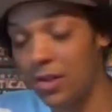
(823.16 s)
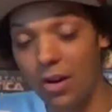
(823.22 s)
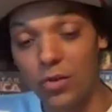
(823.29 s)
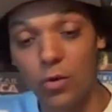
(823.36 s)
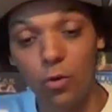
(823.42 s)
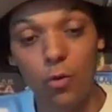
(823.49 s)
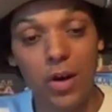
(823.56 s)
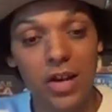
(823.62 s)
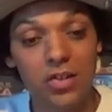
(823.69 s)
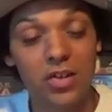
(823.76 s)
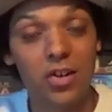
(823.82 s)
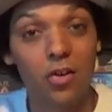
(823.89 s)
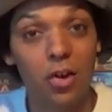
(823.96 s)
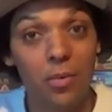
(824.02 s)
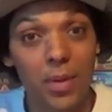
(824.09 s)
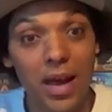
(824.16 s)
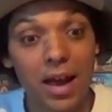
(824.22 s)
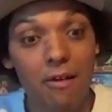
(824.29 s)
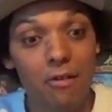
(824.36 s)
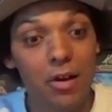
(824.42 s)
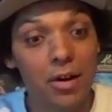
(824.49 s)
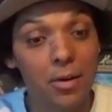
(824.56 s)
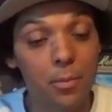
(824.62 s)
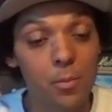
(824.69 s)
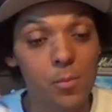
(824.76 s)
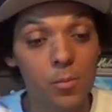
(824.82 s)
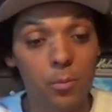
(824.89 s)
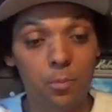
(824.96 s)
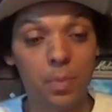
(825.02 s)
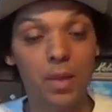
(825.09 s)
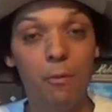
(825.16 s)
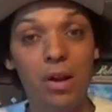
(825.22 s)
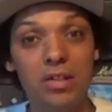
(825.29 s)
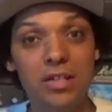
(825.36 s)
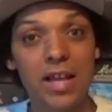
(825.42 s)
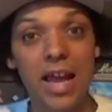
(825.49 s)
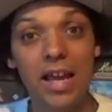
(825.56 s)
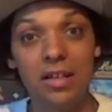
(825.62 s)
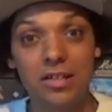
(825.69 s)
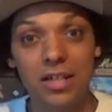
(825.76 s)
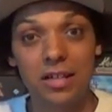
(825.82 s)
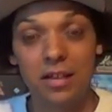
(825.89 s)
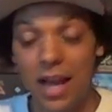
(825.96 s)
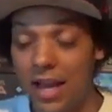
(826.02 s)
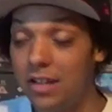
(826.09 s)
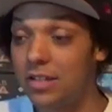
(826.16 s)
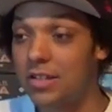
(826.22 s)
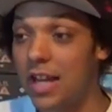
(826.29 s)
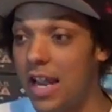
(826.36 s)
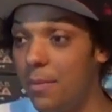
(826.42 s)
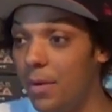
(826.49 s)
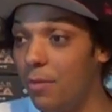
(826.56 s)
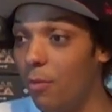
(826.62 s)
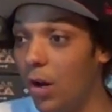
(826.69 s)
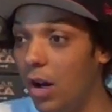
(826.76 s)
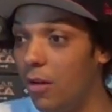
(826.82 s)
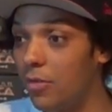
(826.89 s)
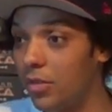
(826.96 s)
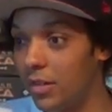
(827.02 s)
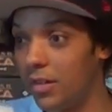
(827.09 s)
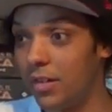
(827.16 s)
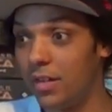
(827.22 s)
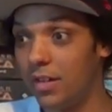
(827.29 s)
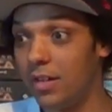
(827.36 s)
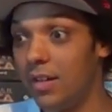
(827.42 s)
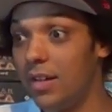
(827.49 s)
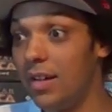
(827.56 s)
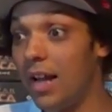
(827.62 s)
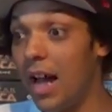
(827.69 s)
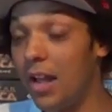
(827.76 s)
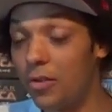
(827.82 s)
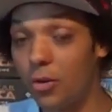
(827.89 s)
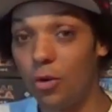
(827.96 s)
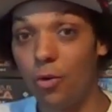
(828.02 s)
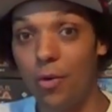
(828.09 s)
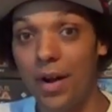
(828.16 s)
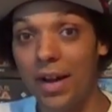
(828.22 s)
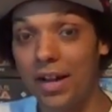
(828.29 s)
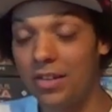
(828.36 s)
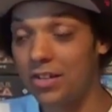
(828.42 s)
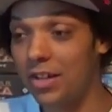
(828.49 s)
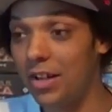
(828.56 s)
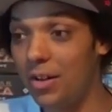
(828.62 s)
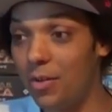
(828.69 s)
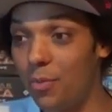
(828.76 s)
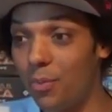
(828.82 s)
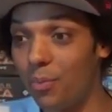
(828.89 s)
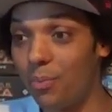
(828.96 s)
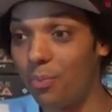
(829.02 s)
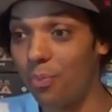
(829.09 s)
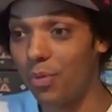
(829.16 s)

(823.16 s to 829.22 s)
so as always, I got up there. Um, Went enter entertainment world. As always, um,